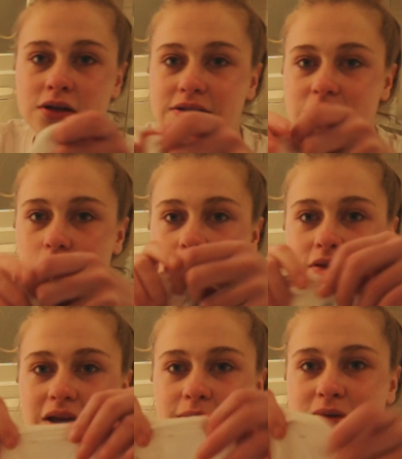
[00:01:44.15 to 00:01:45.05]
So
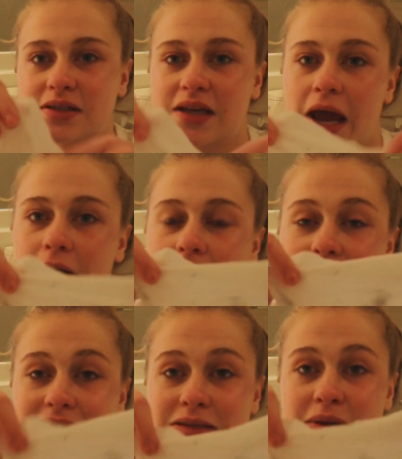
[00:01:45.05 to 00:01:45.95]
the mascara
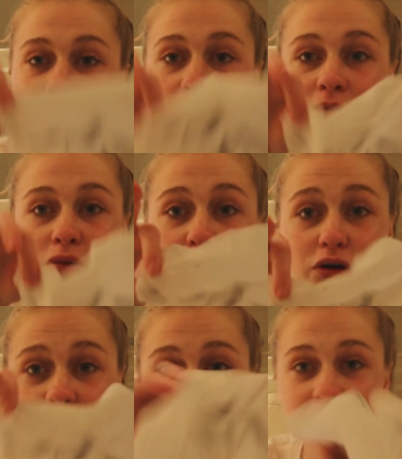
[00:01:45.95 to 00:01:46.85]
has been
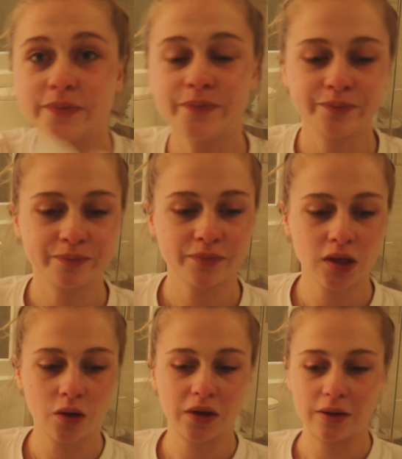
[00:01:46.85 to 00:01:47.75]
removed.
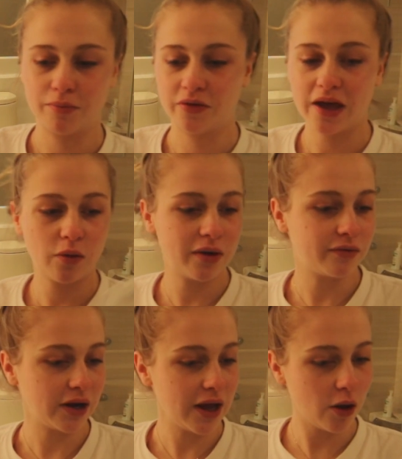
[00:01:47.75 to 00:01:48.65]
I can put that away
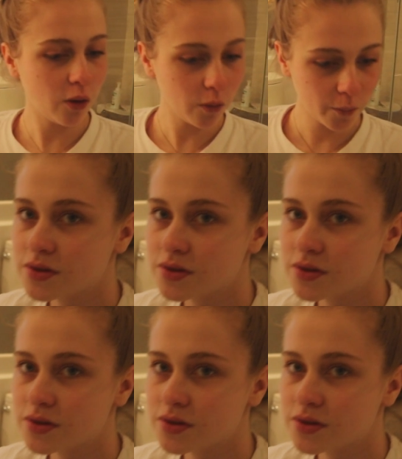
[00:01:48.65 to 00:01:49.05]
for now.